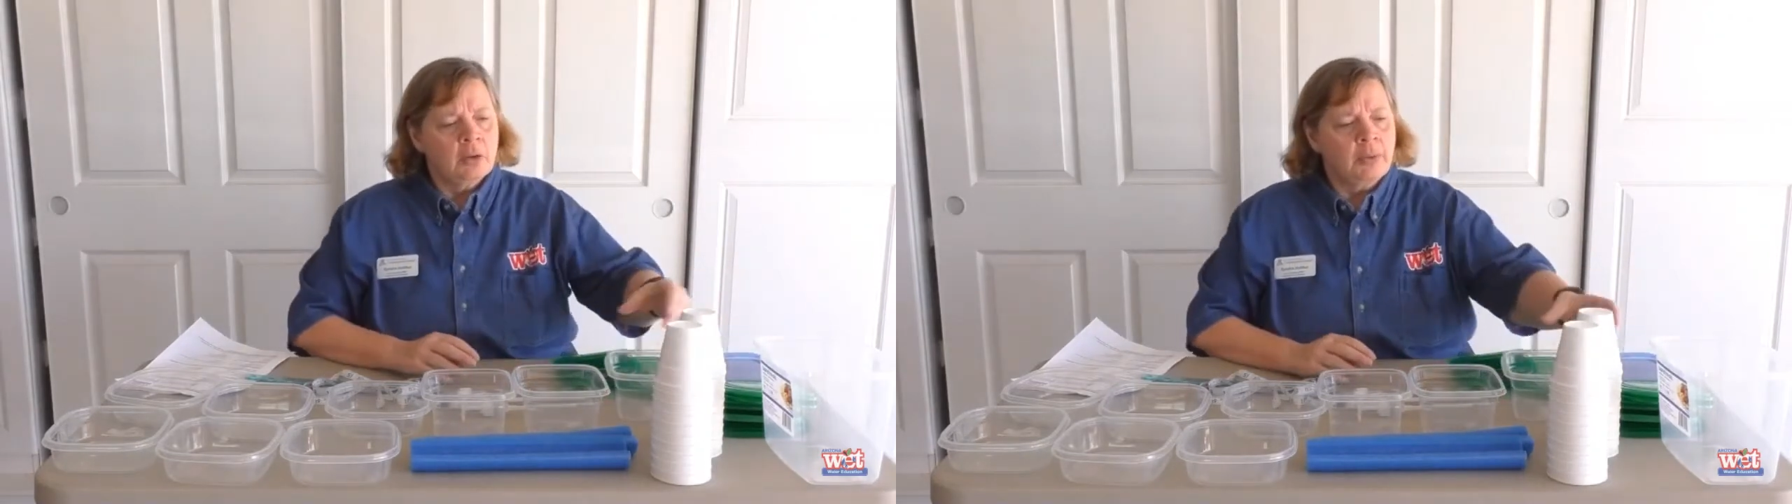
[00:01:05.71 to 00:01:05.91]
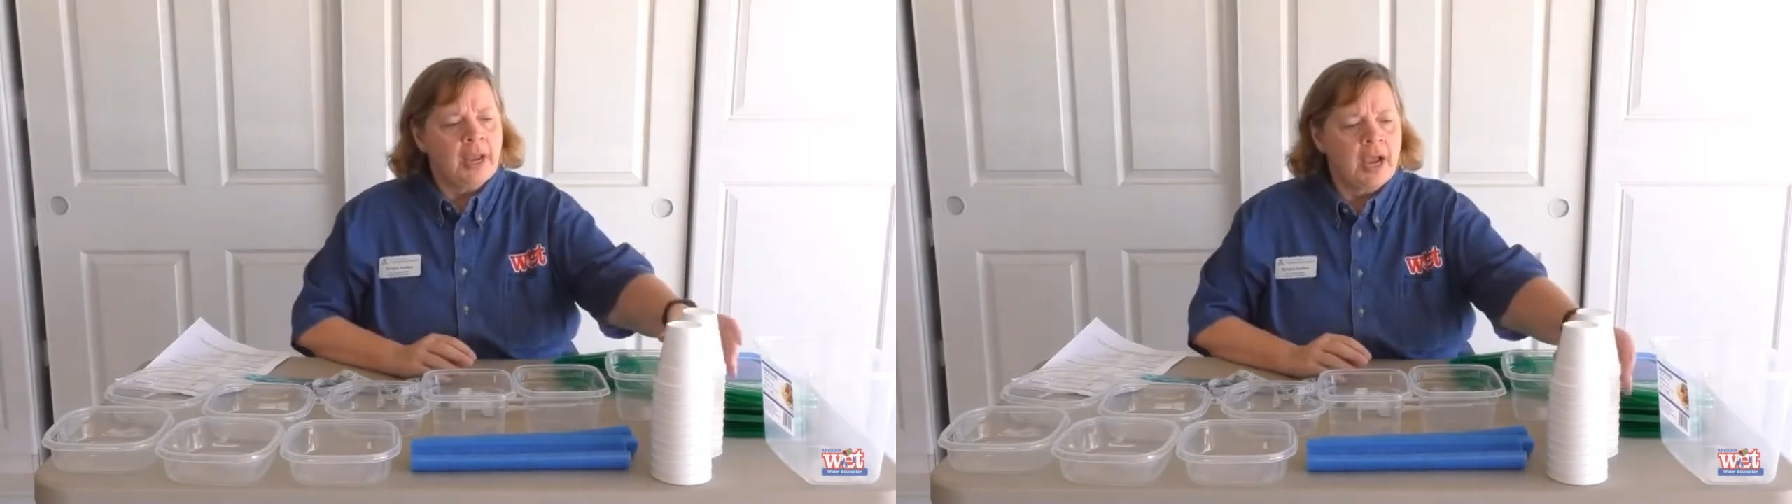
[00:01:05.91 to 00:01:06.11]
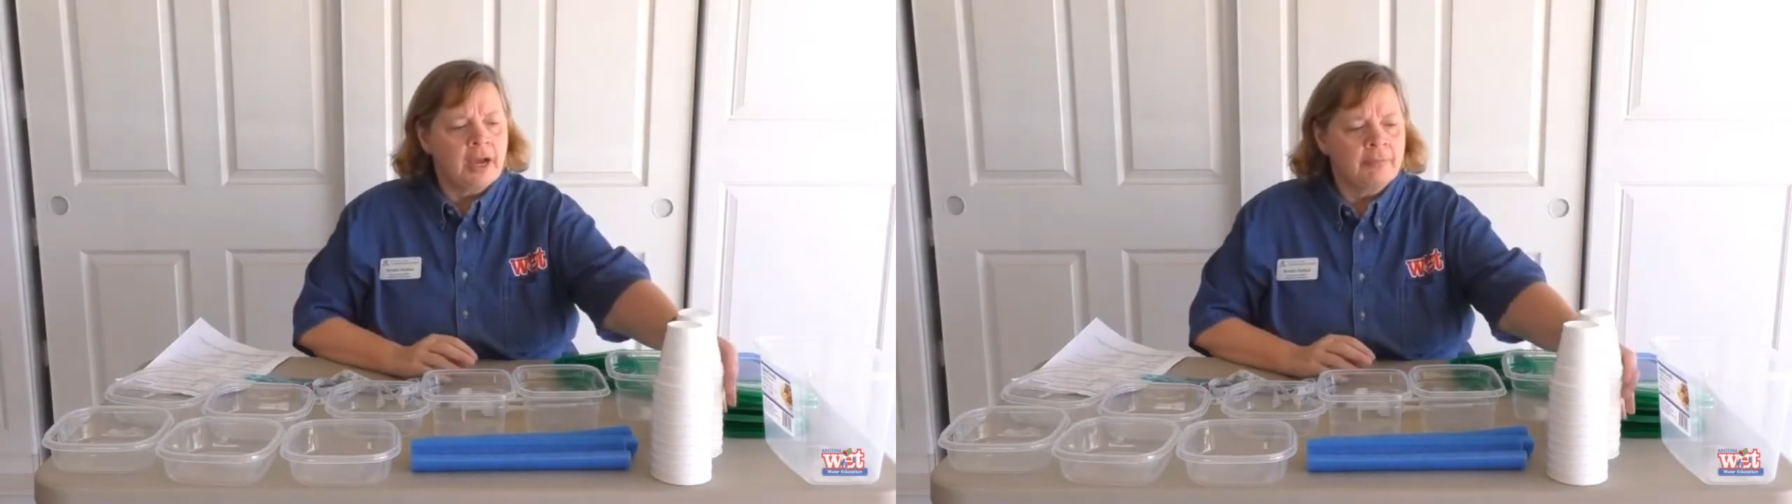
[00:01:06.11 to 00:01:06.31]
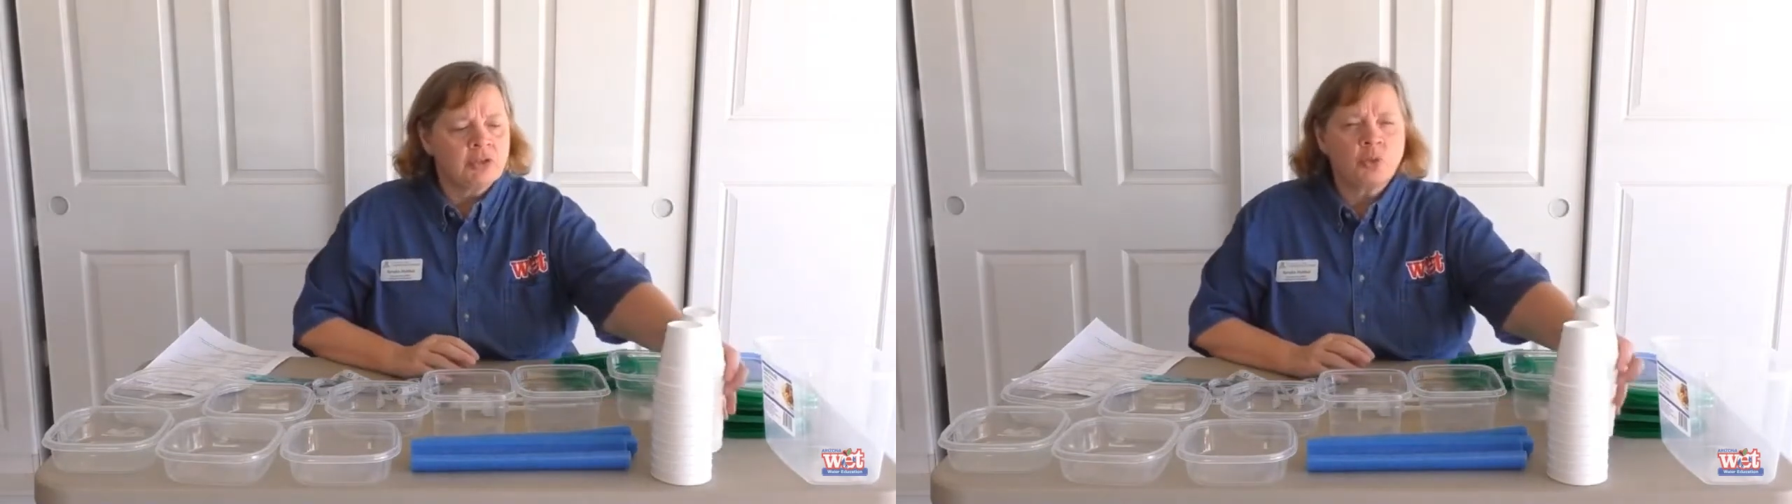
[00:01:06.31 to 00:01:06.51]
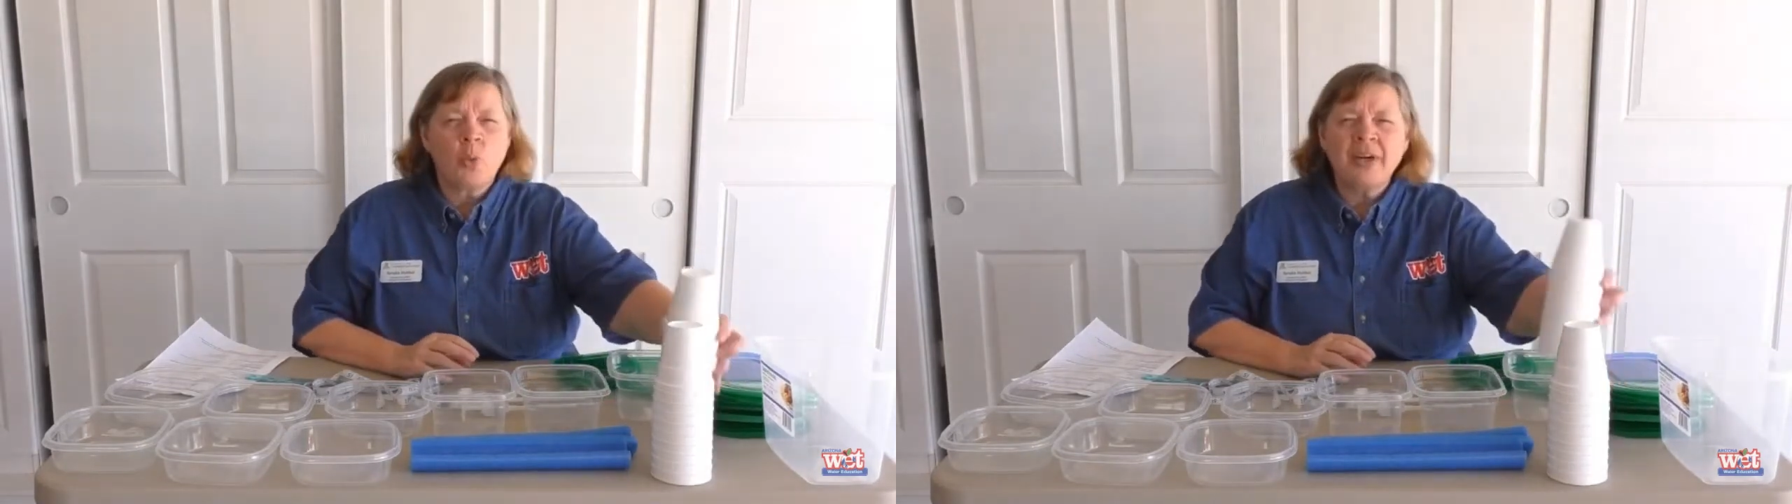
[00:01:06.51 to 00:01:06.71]
We have
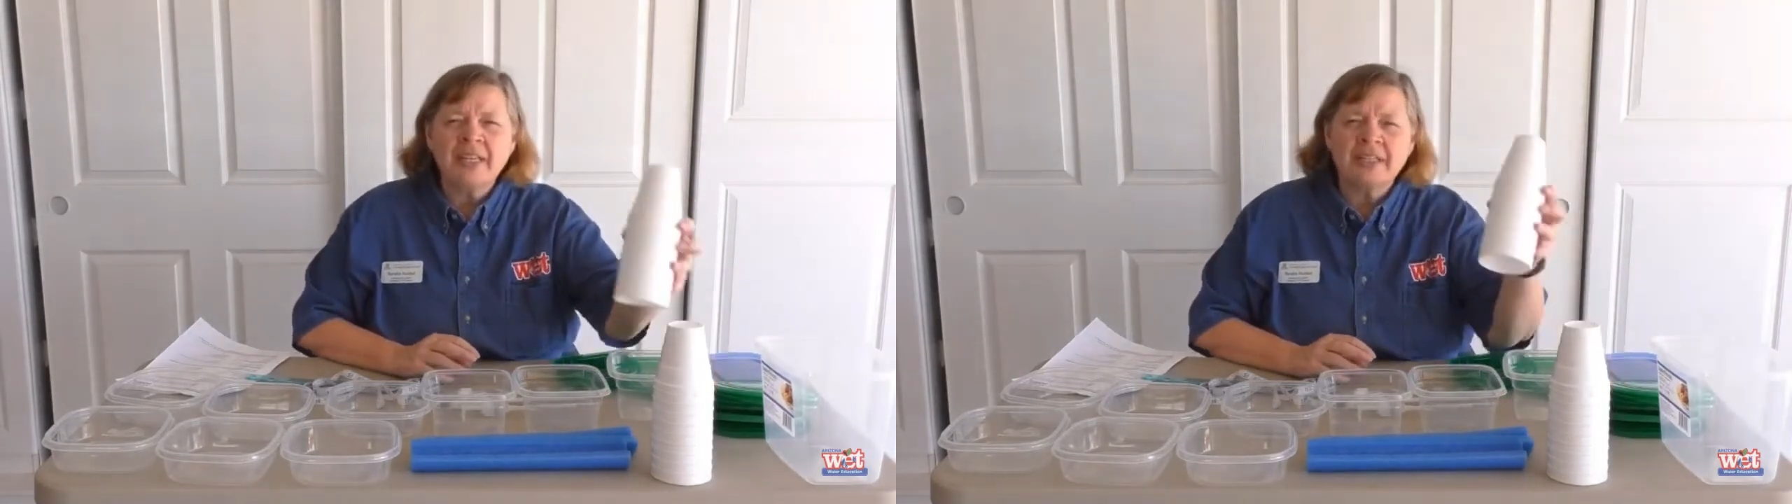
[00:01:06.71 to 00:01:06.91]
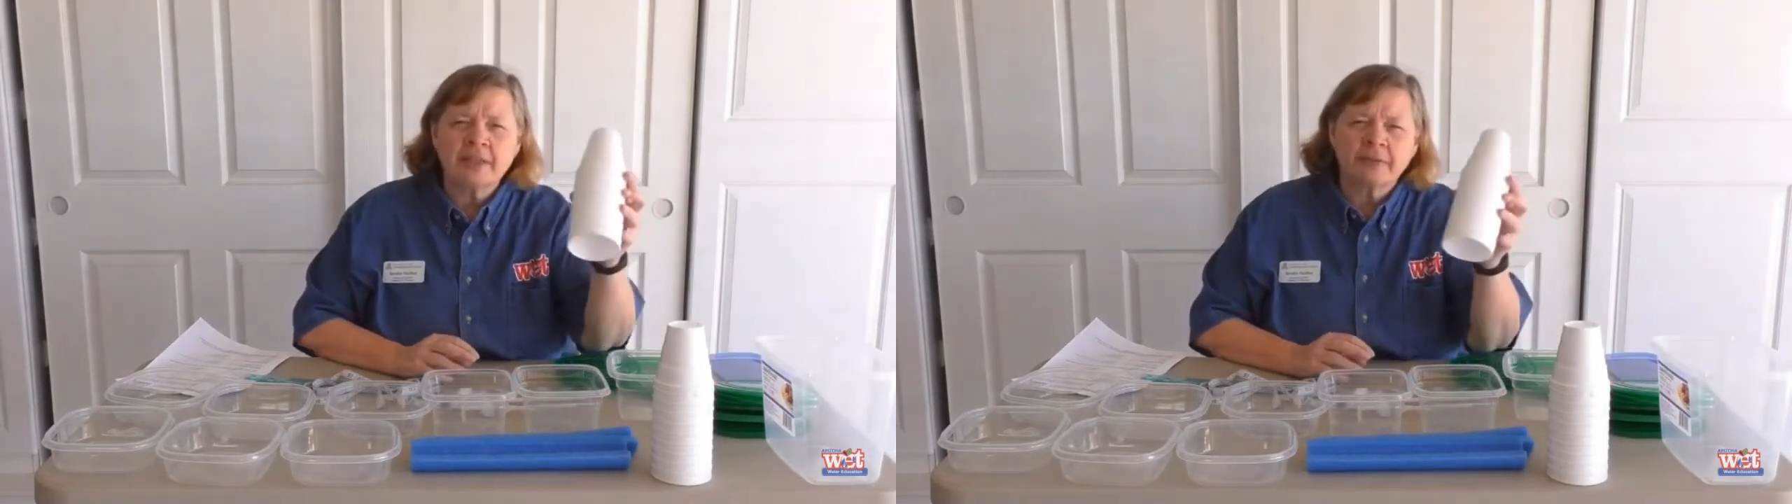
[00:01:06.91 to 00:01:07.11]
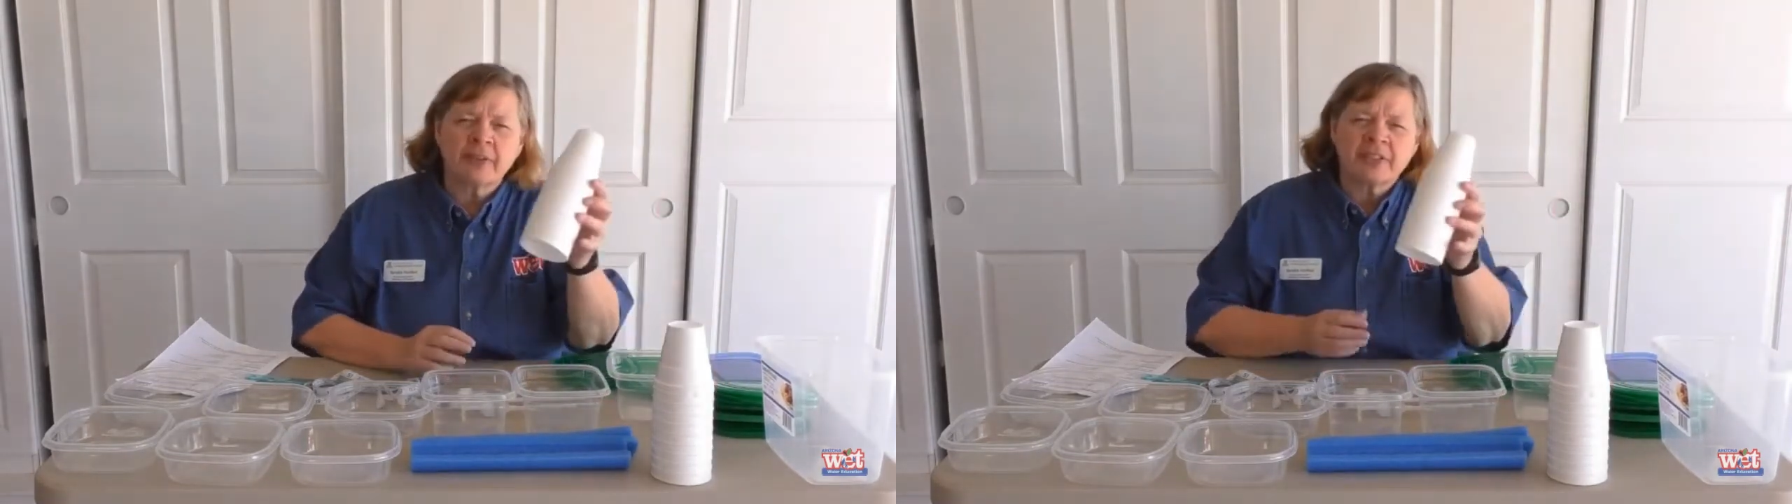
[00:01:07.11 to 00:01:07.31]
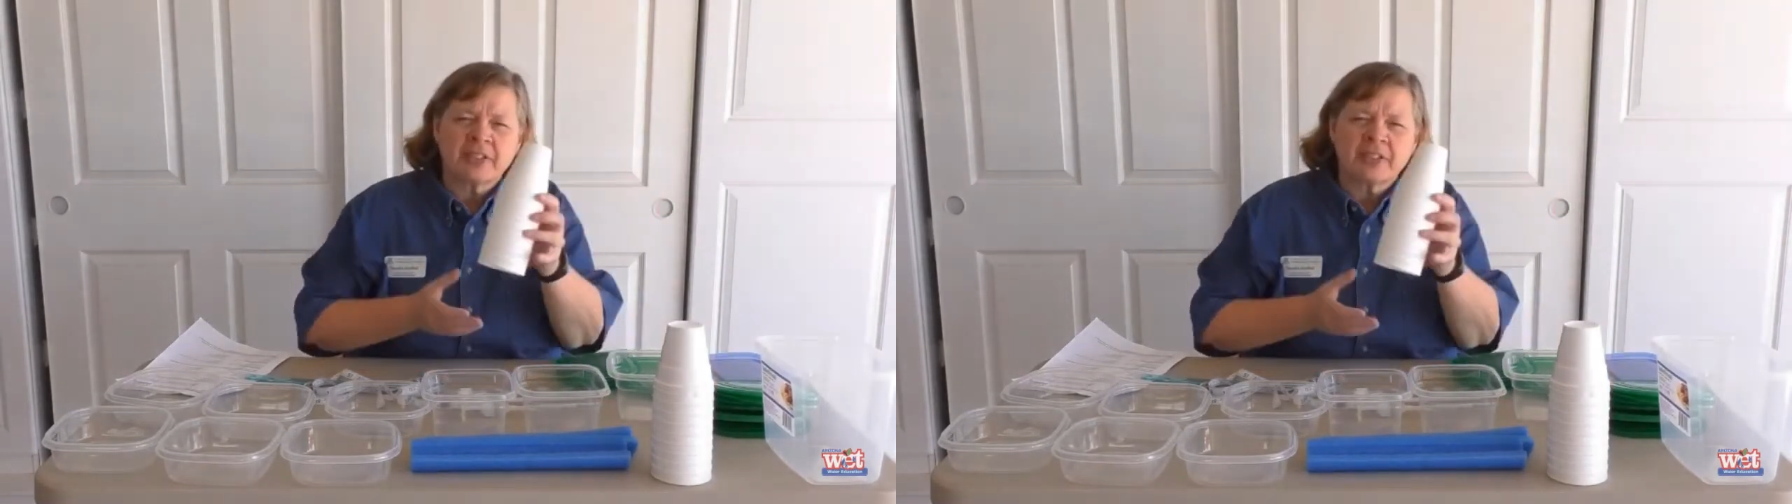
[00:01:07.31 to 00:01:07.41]
20 different